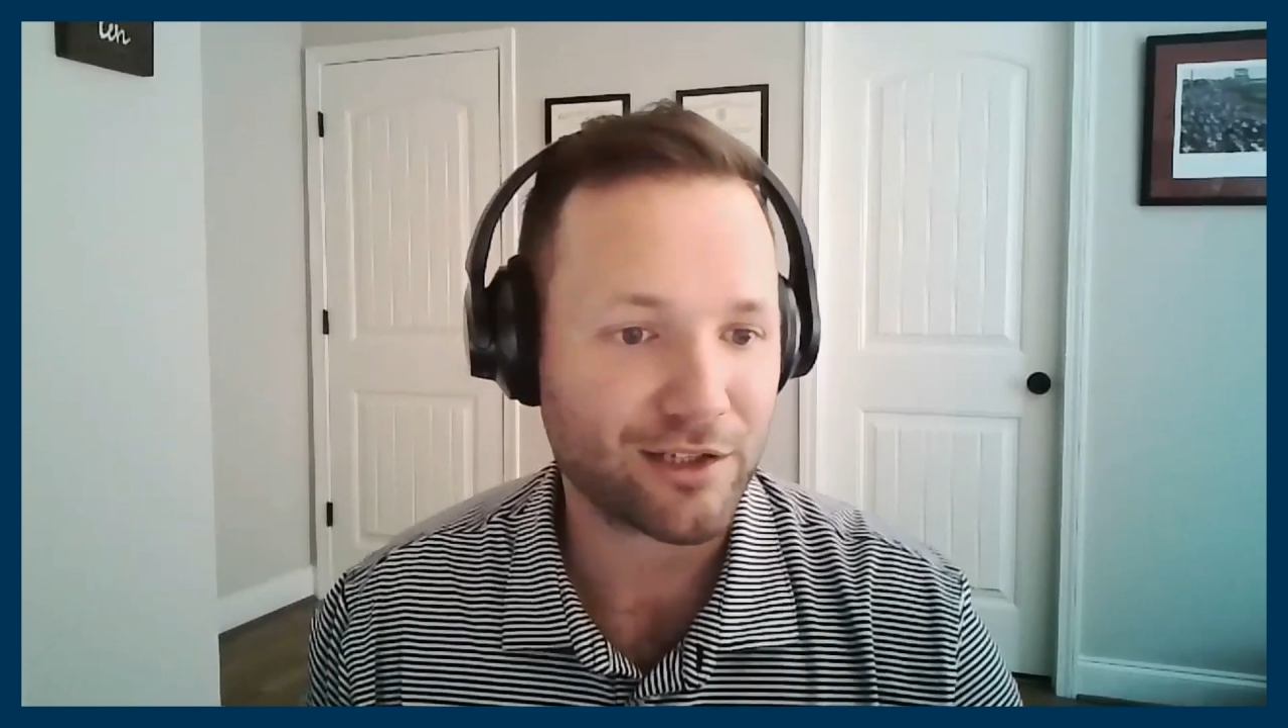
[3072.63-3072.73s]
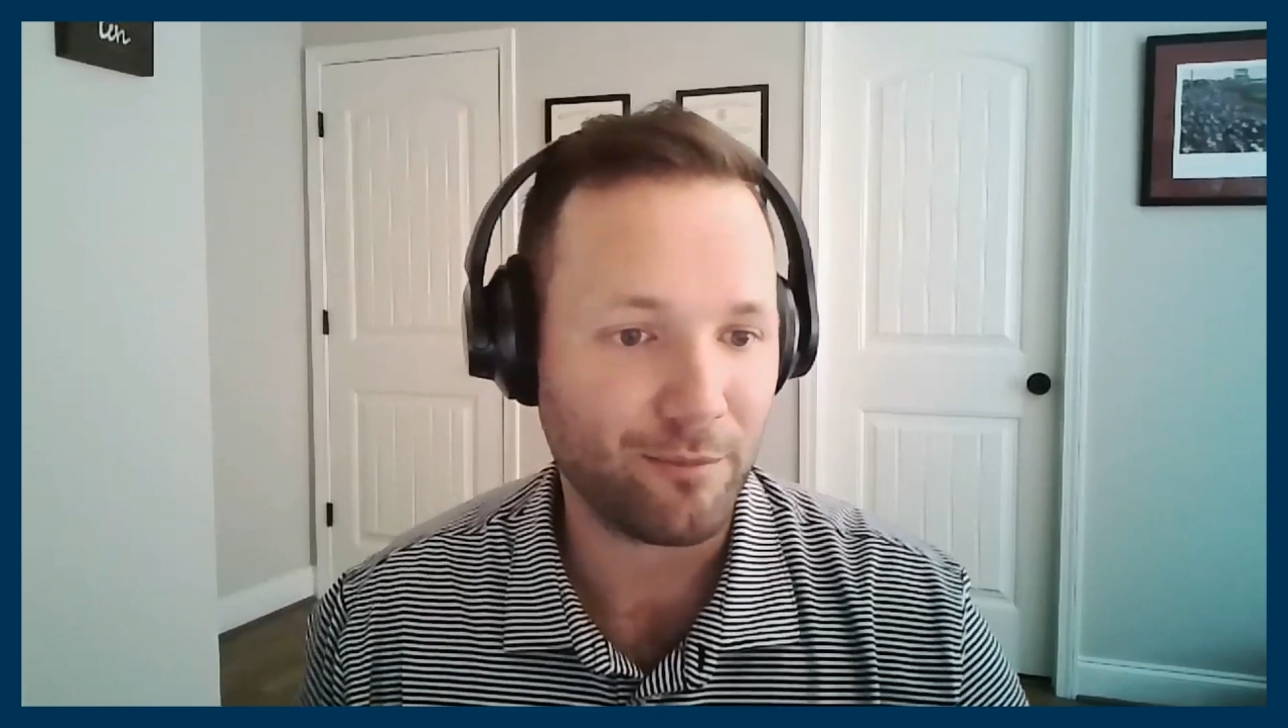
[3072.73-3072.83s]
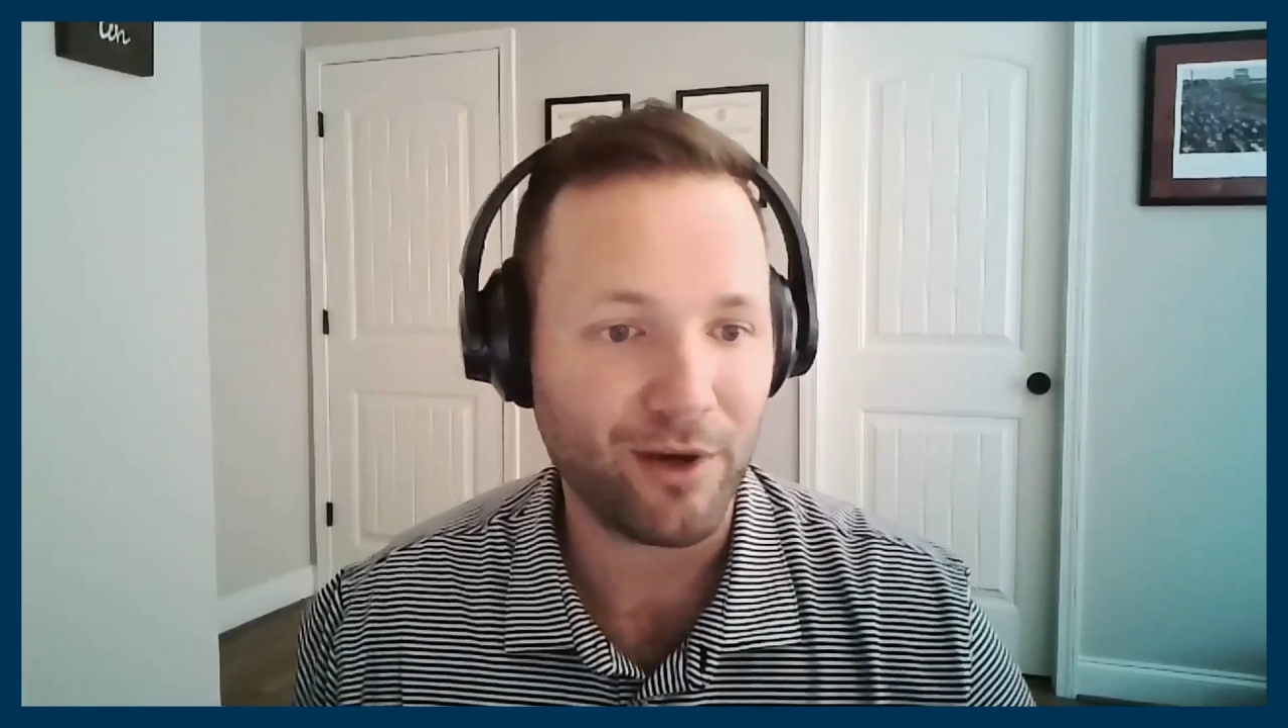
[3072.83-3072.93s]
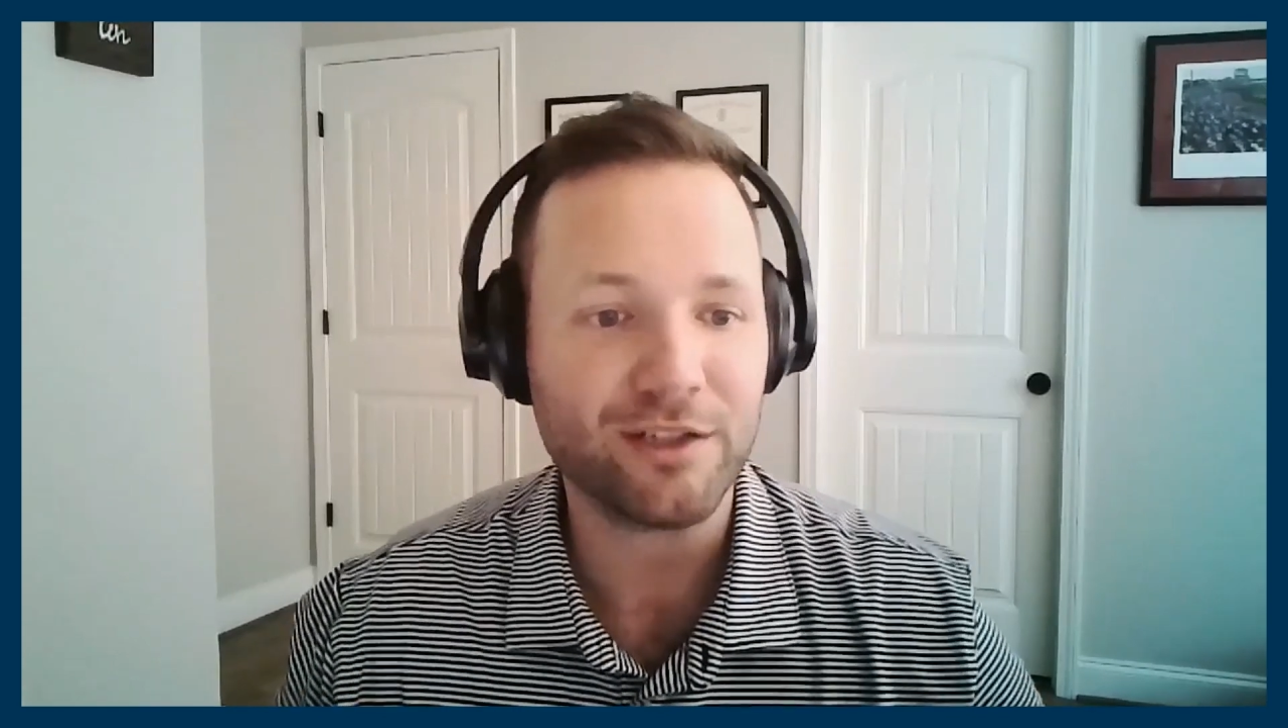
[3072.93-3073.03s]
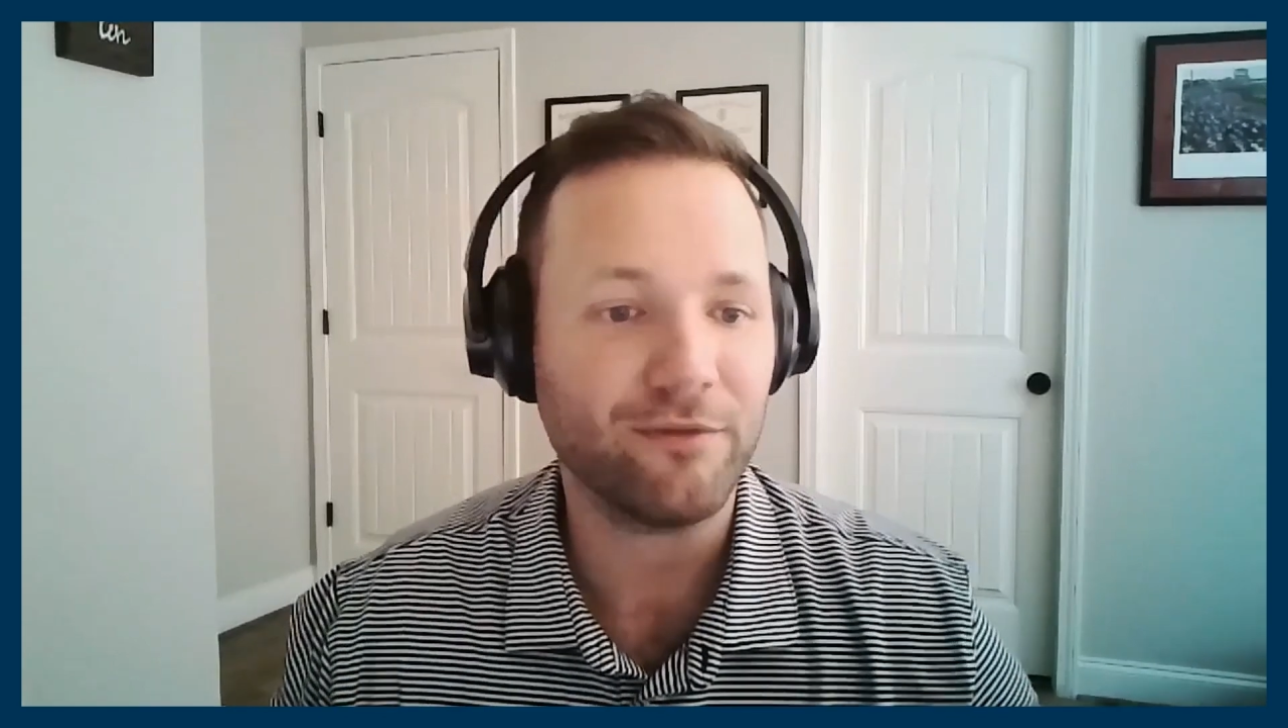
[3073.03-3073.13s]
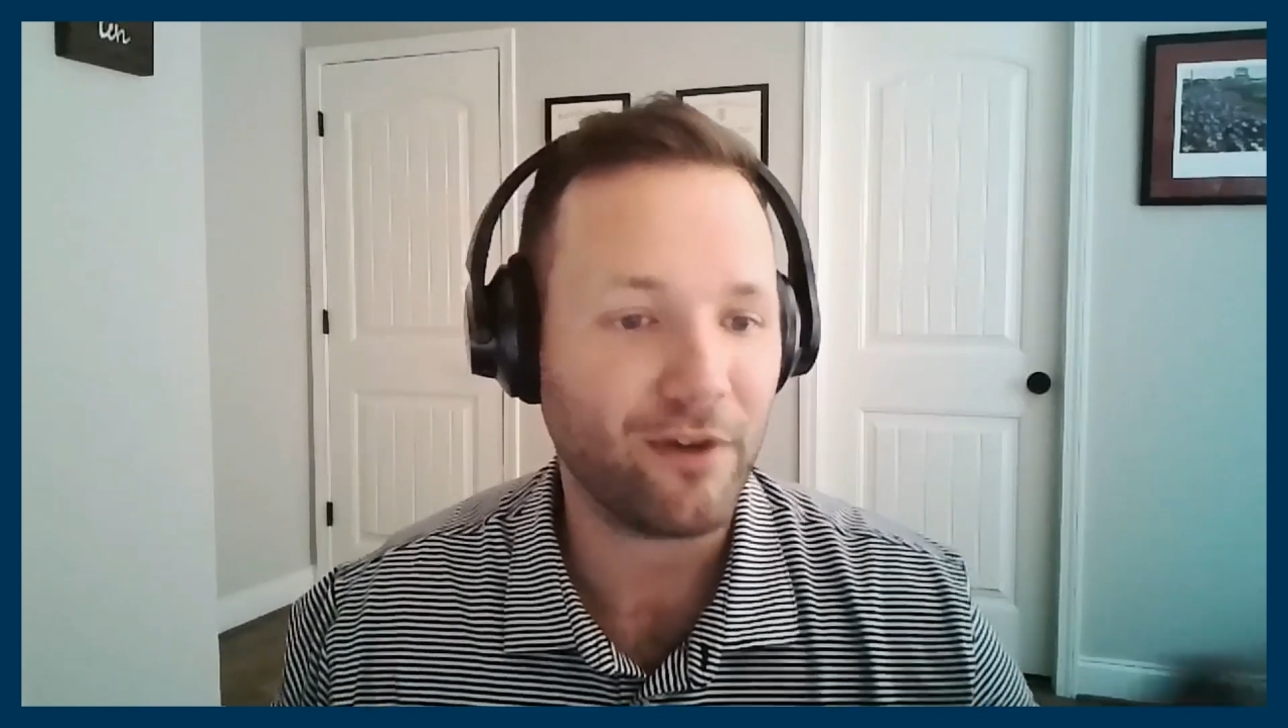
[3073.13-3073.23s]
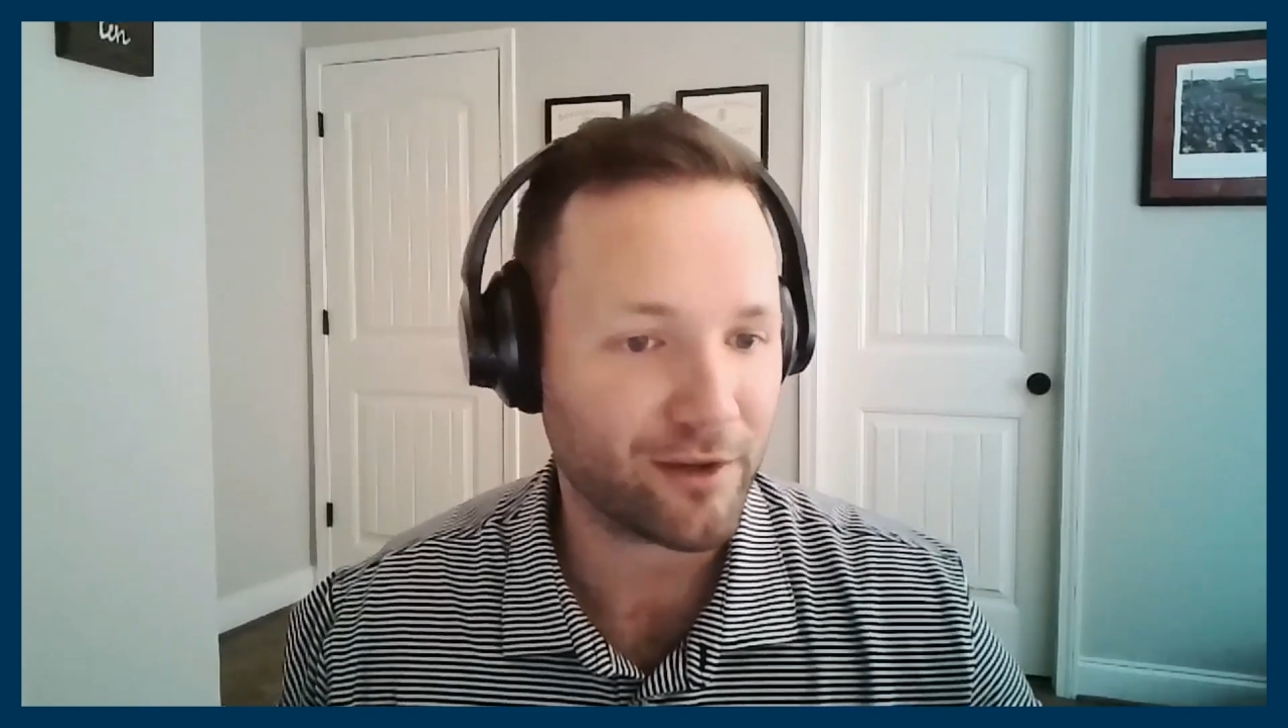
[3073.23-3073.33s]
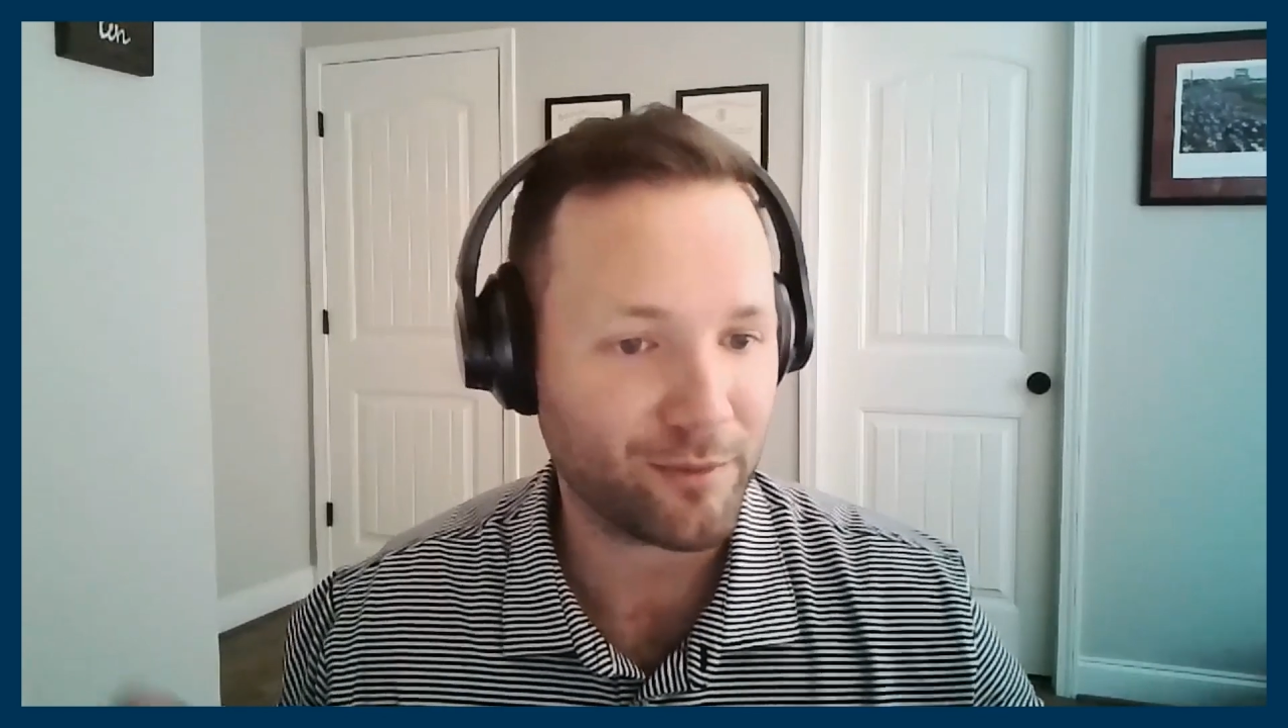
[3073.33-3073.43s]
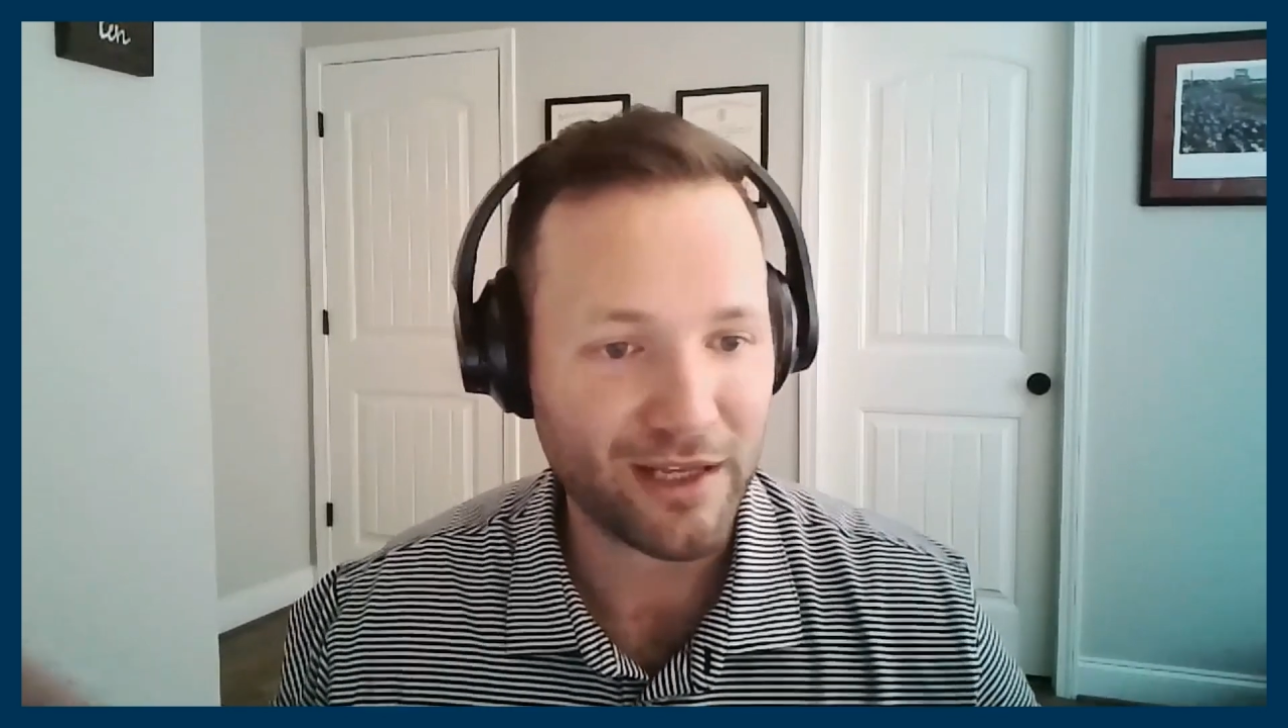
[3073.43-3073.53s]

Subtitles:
a bunch of other